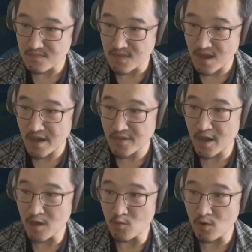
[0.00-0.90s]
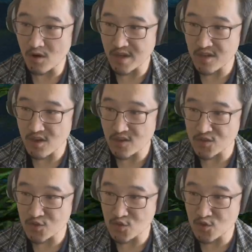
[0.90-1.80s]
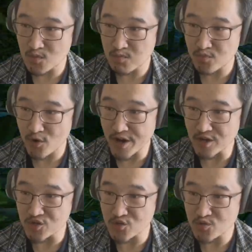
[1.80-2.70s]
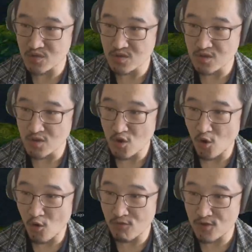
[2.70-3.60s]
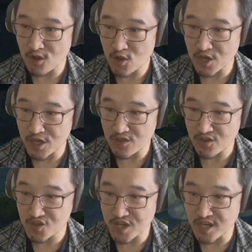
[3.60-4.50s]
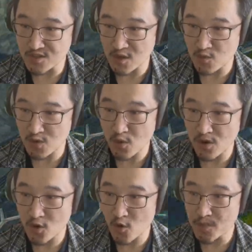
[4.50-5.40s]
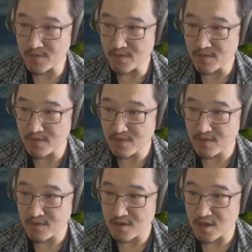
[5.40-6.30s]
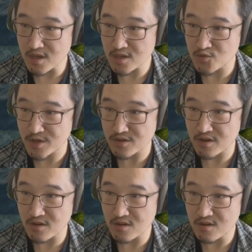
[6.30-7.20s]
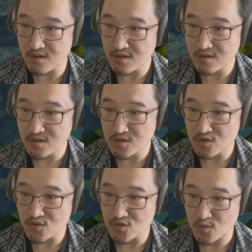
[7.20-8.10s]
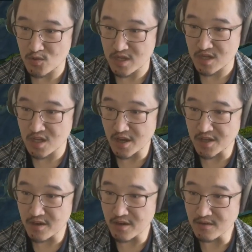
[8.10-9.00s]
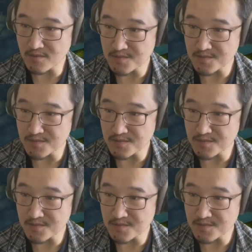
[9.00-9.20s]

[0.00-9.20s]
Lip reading: And that will get us to a branch overlooking the chest that we want to open. It's right there. So we glide down.